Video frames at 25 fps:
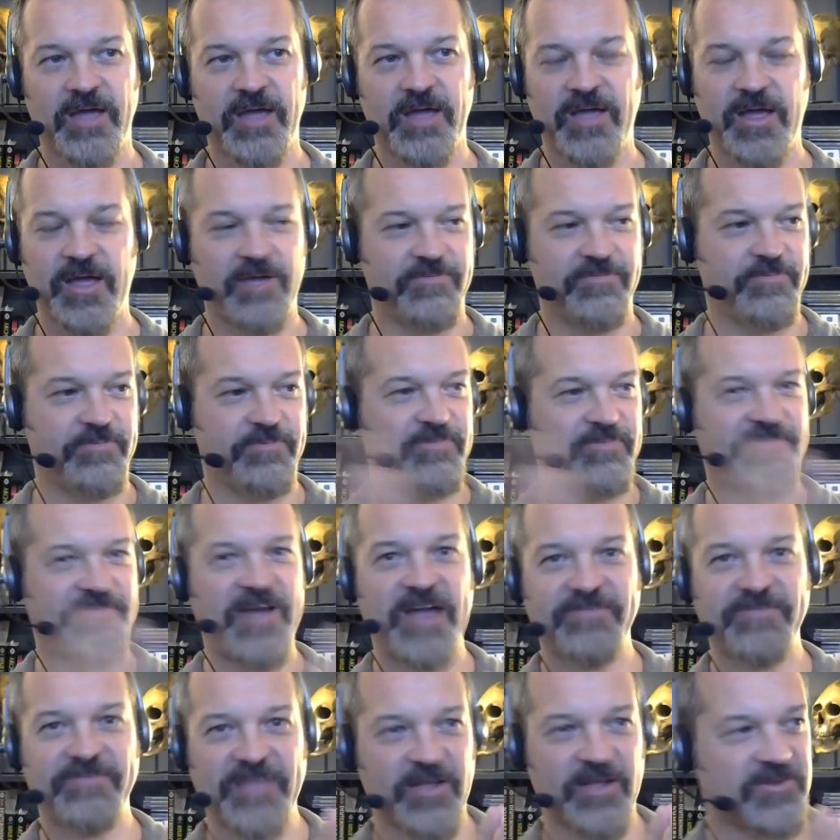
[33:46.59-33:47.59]

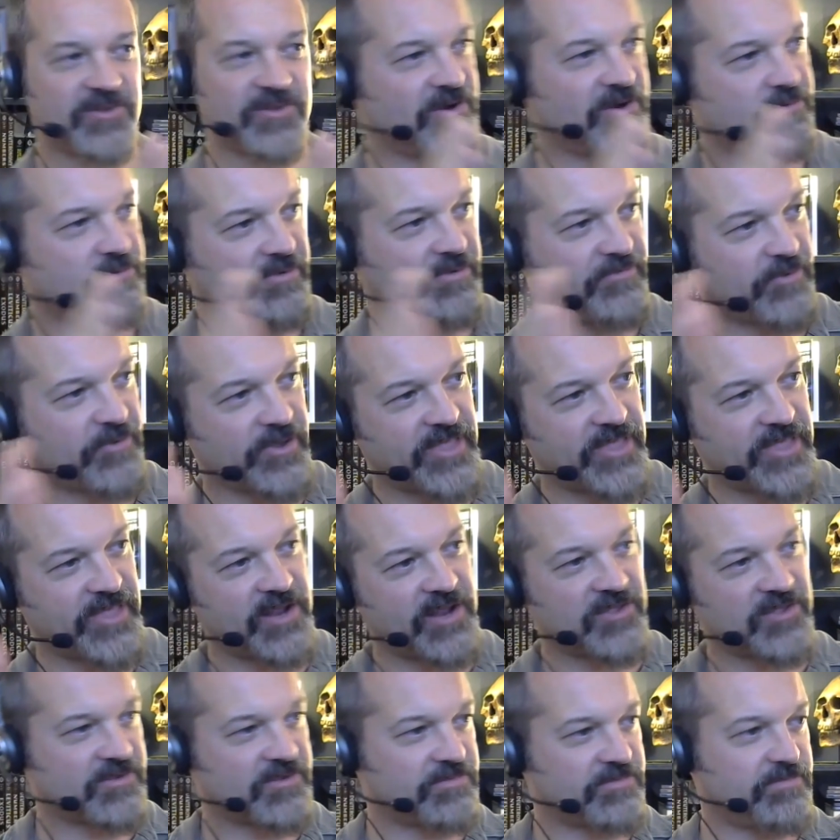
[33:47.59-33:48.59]
5,000 years before that,
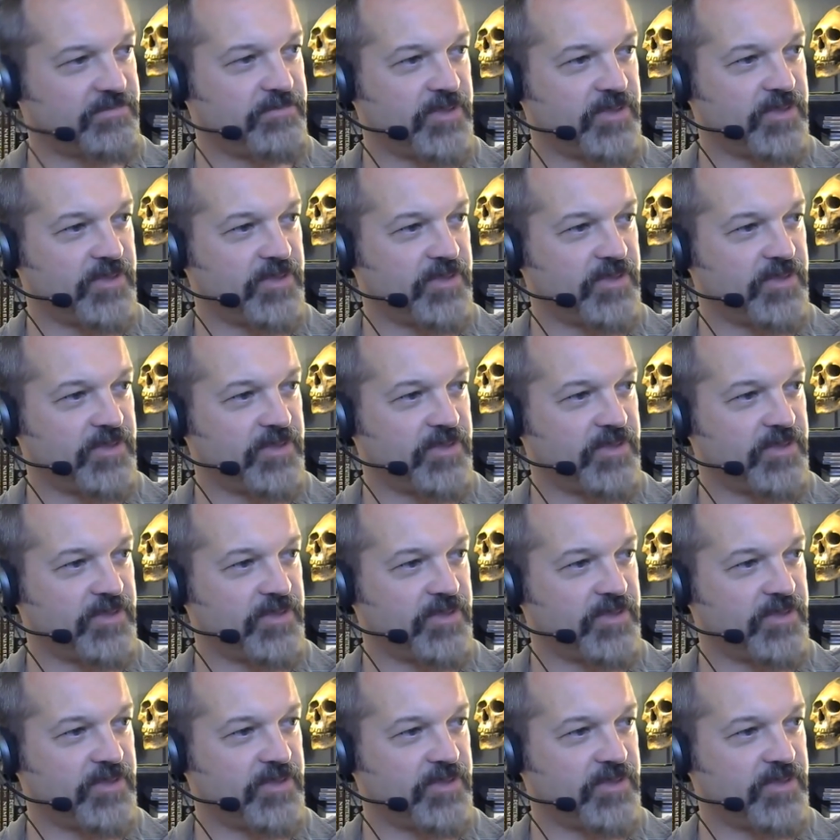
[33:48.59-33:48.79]
it's